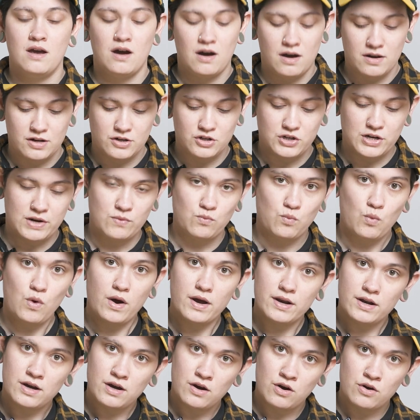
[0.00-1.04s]
On a Gen
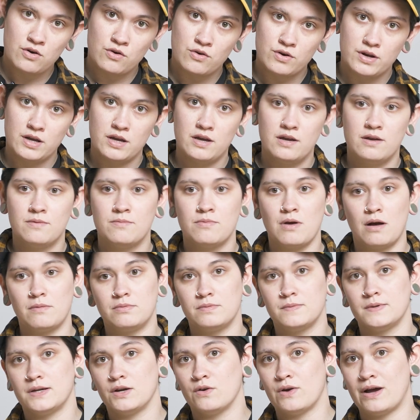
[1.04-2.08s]
1 Ode,
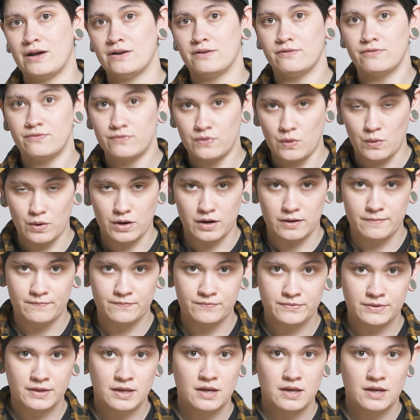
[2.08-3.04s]
probably around a 4.